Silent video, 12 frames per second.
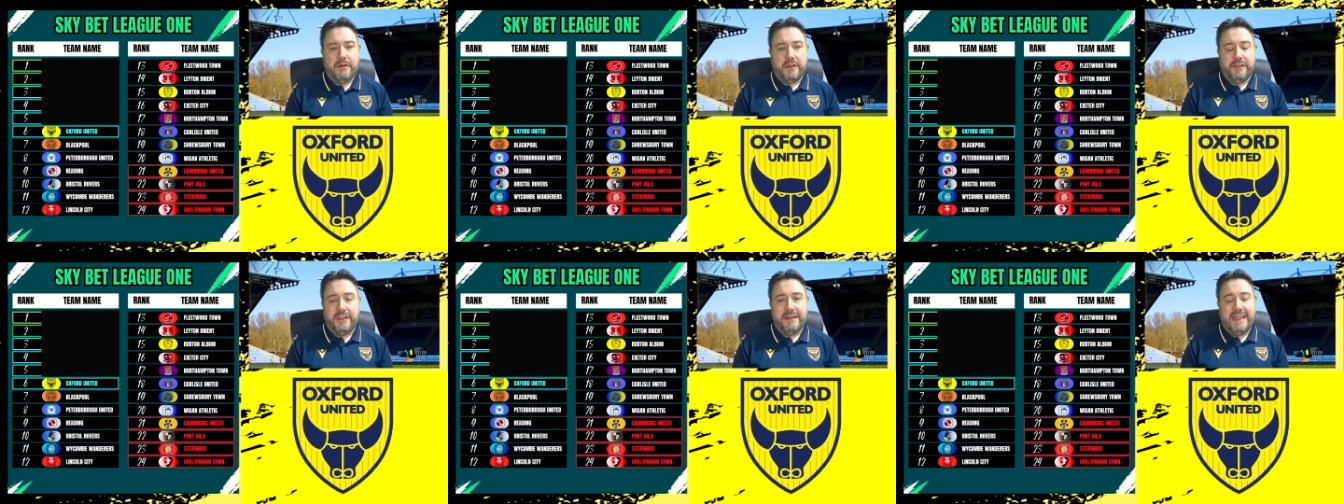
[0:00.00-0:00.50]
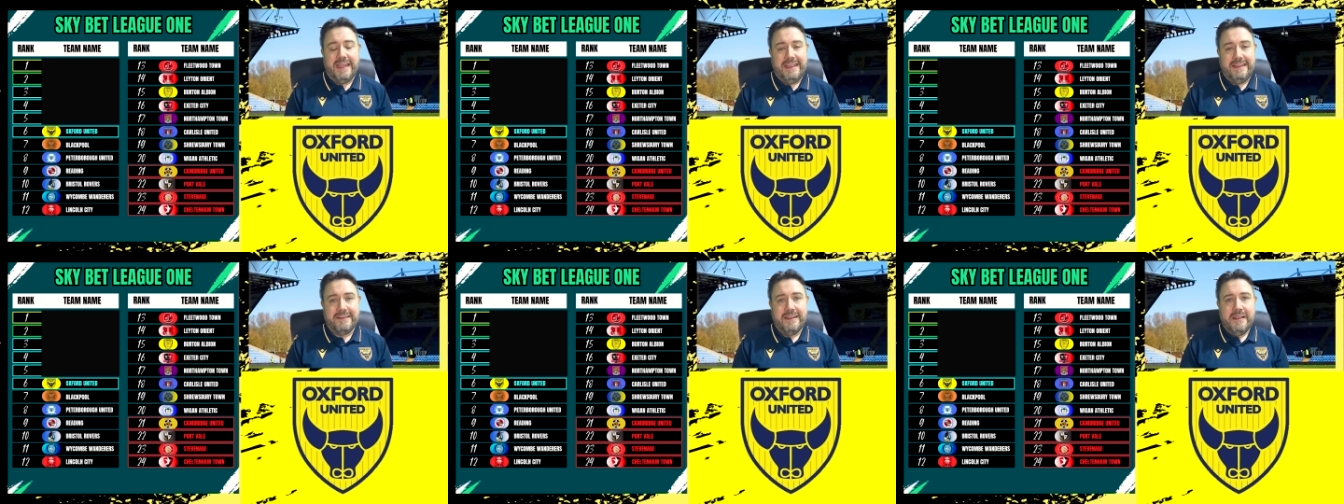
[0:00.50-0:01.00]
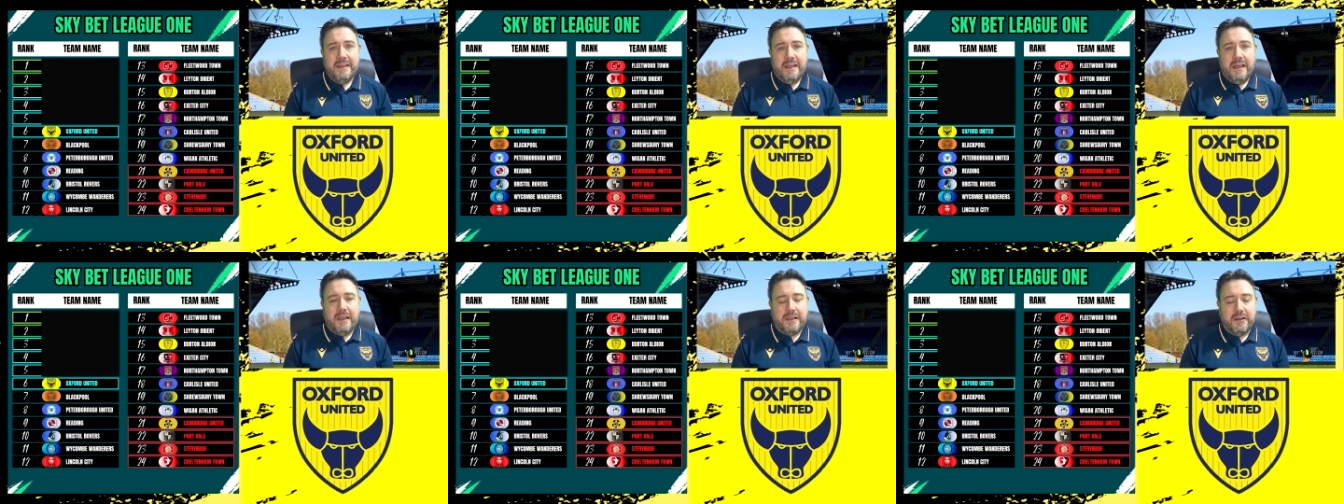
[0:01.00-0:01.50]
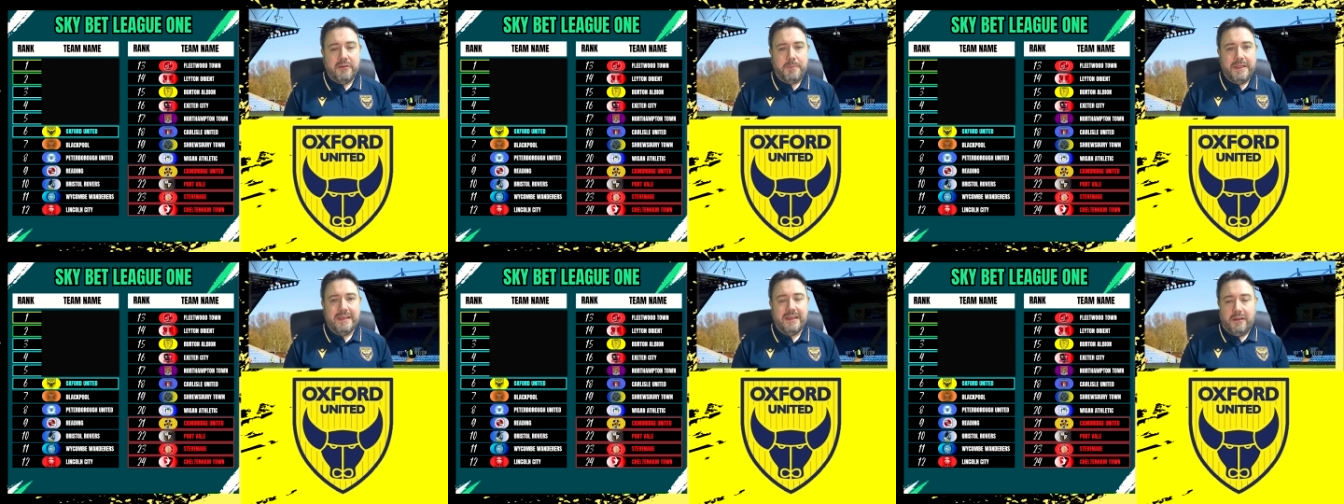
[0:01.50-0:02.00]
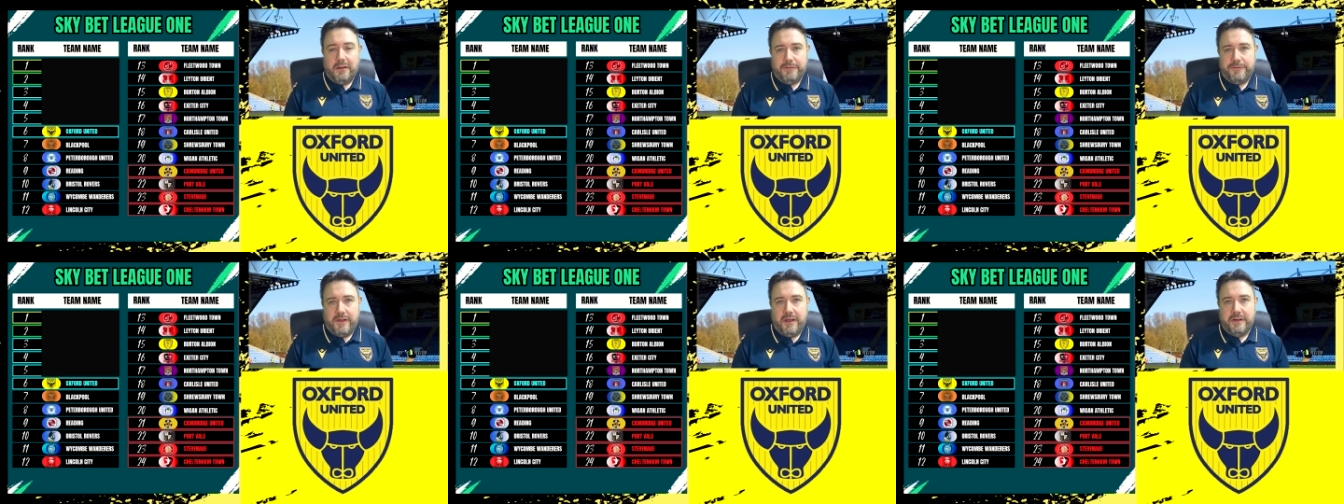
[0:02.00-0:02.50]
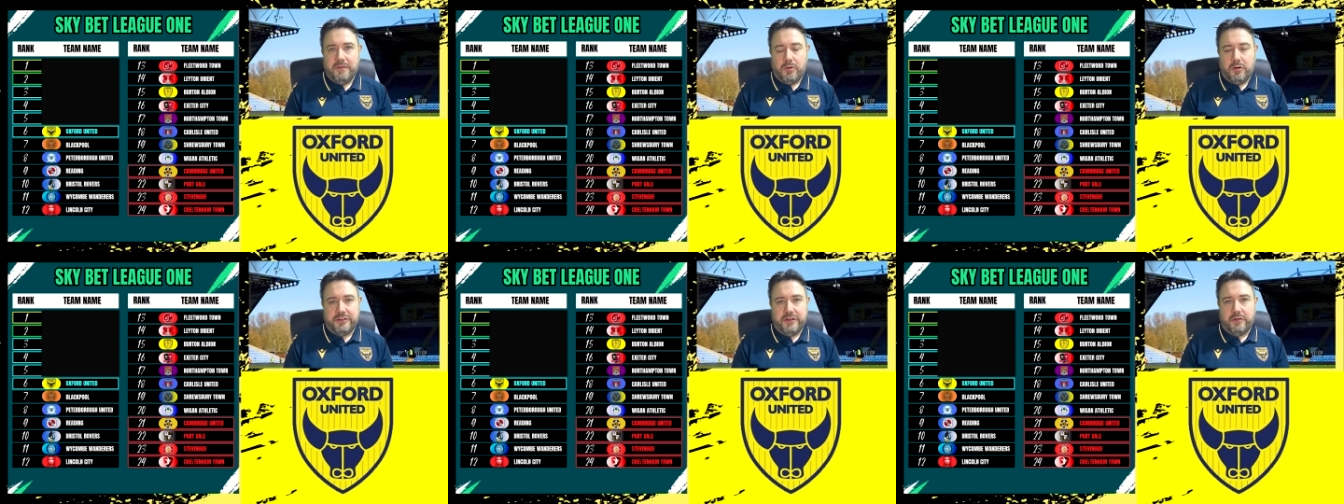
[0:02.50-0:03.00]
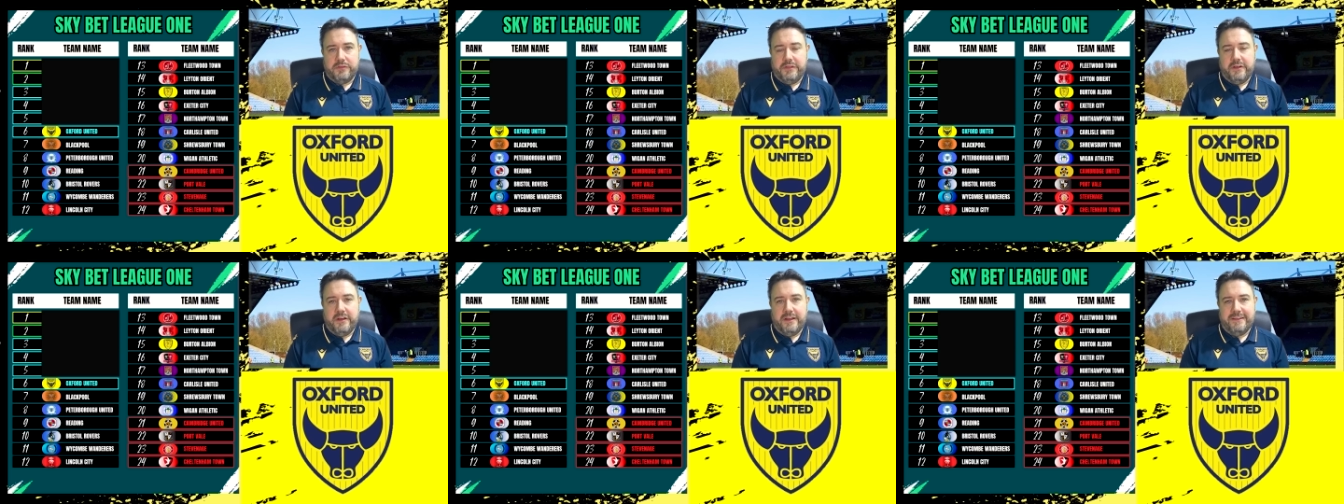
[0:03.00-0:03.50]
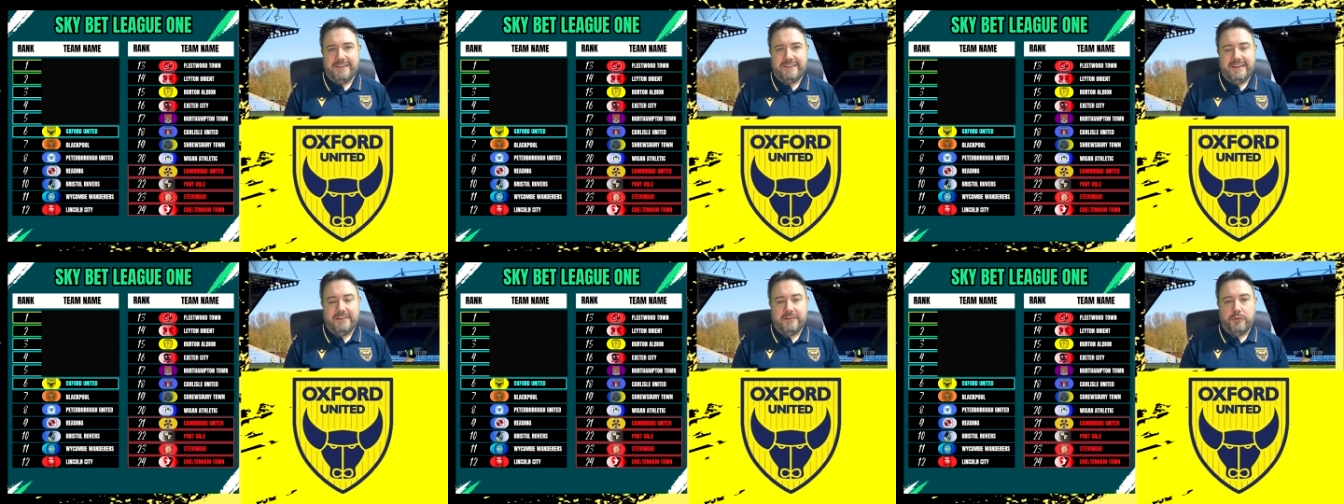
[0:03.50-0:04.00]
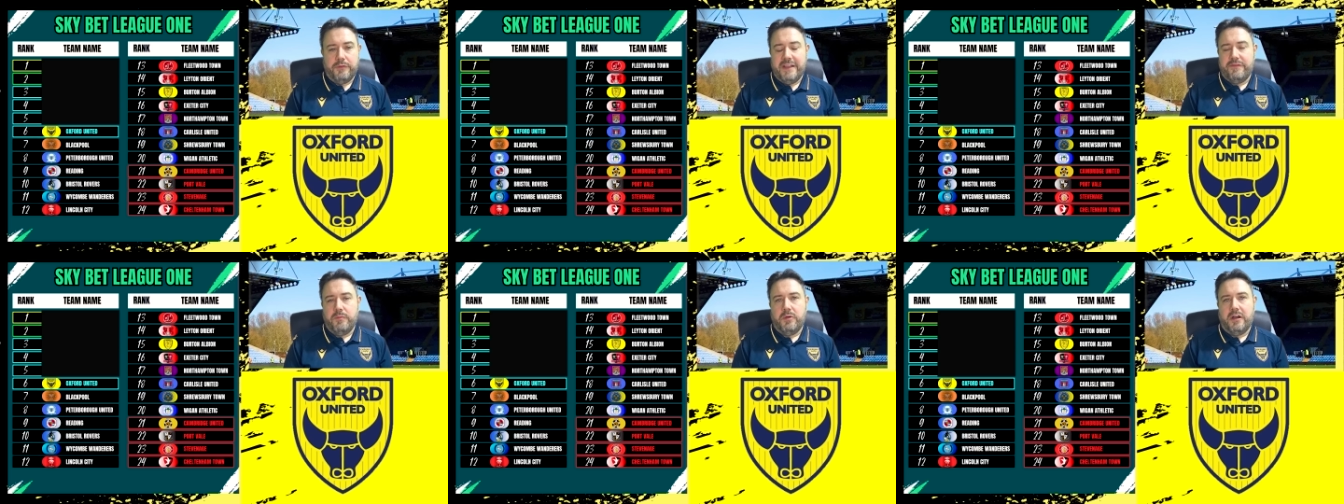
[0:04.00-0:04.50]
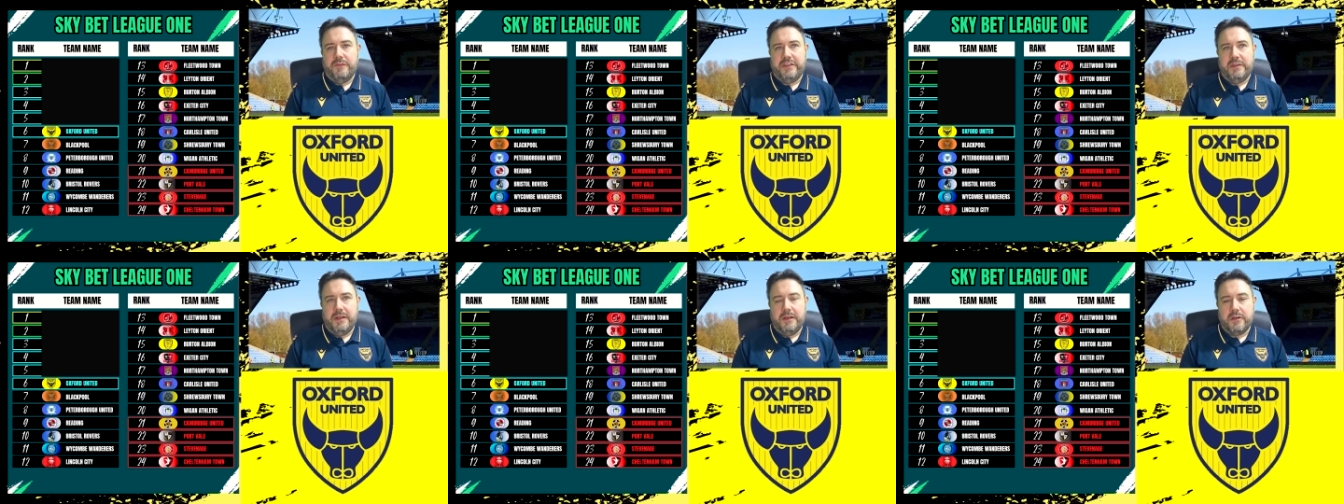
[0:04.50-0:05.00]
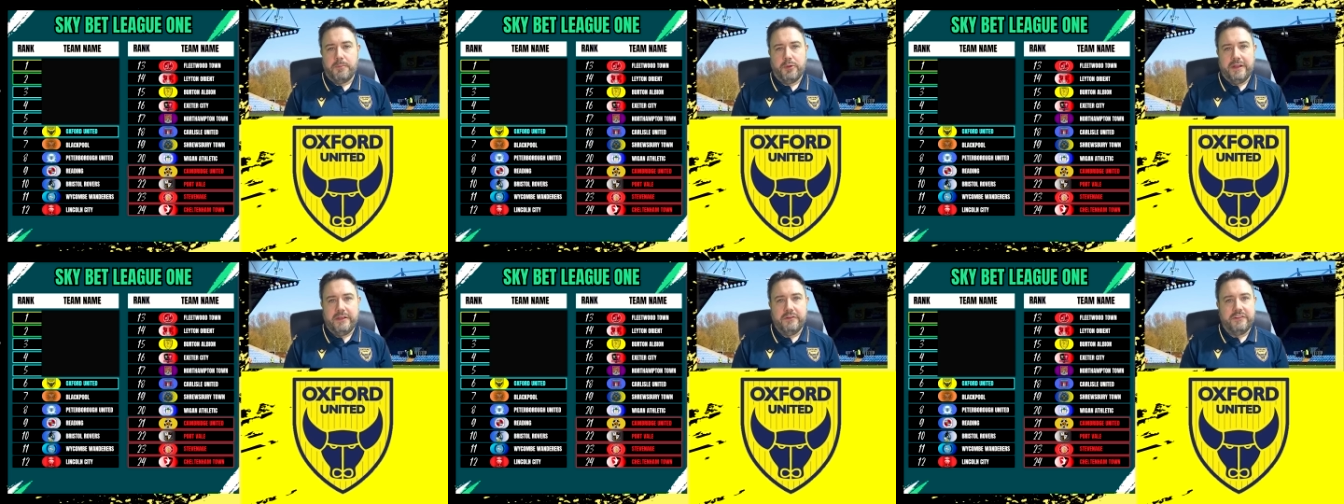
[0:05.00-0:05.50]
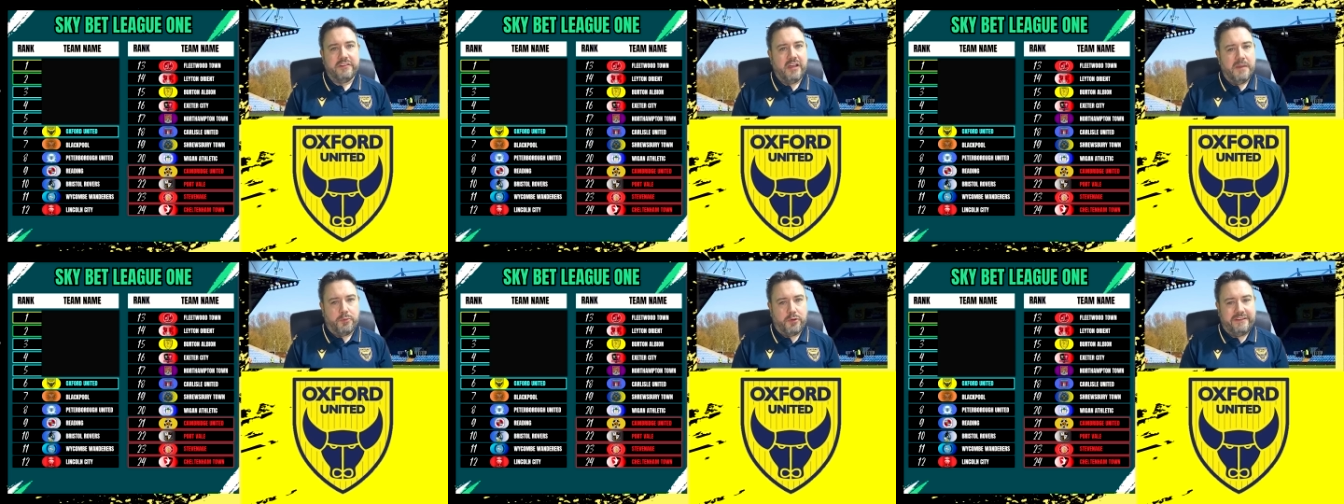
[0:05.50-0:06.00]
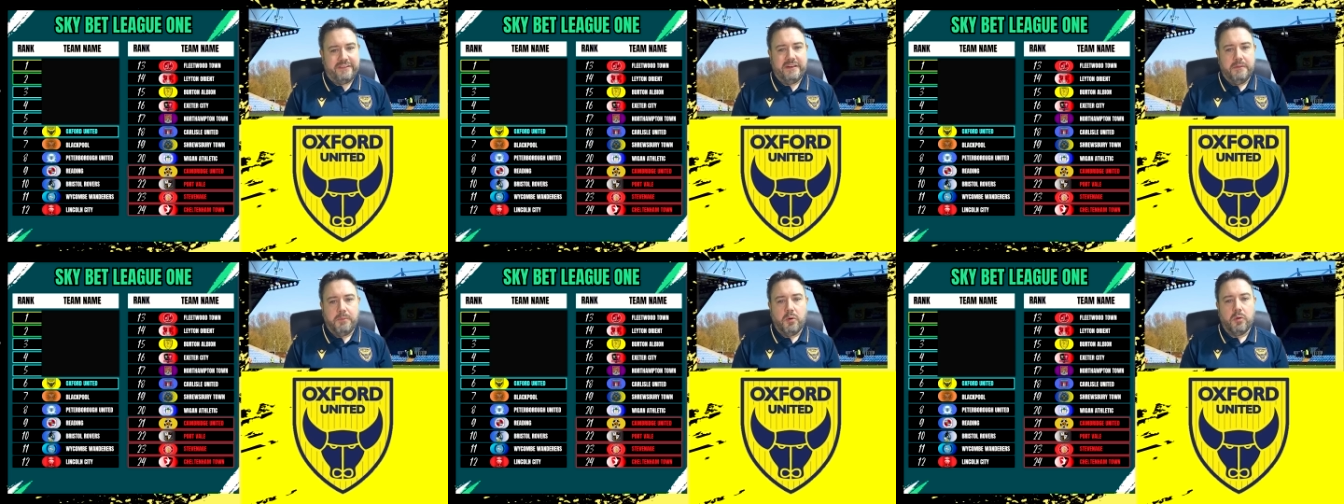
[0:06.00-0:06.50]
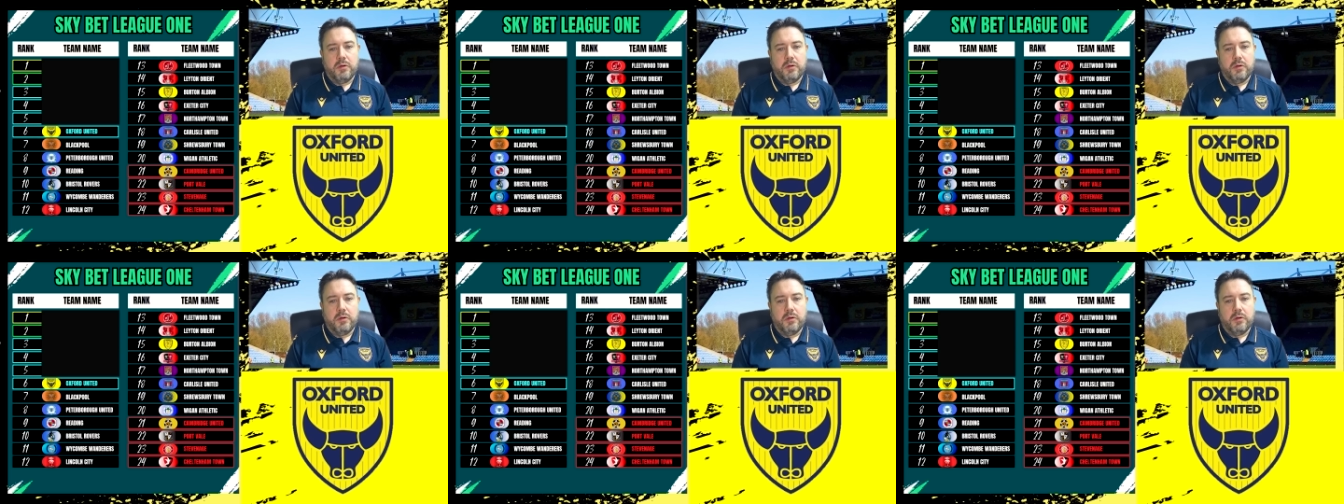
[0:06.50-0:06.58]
I think there is going to be a lot of fun watching Oxford United this season. Already from what I've seen, we look a pretty good side pressing the ball